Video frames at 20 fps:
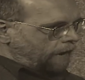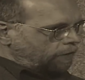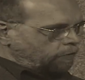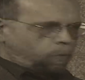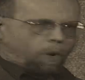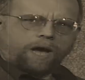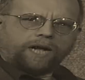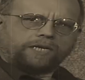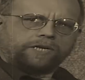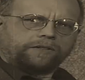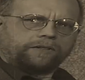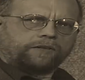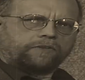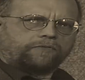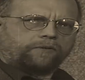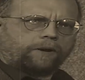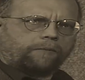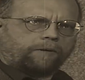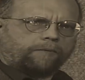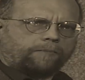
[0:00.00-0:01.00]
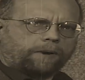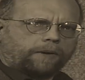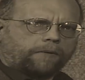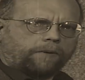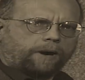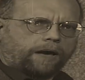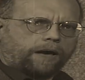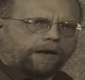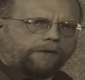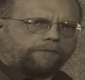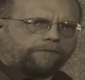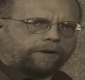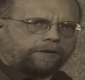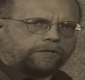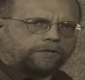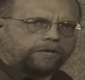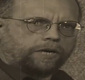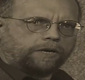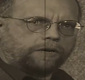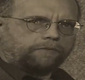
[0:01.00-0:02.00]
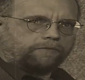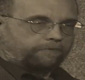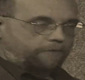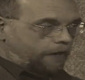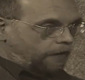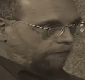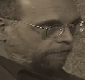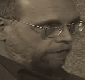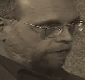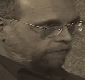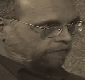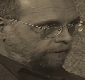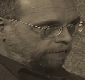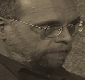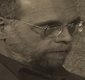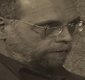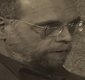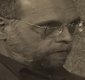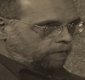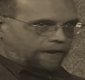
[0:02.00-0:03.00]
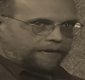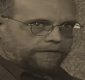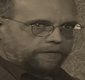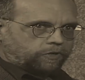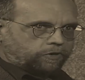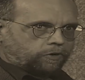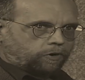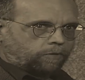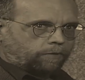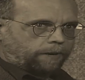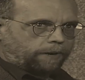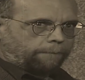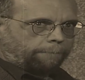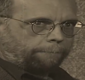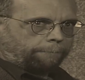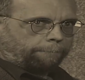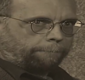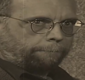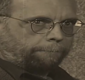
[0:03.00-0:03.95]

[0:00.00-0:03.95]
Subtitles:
Now, I was watching this film with my wife, and she found this film to be quite disturbing.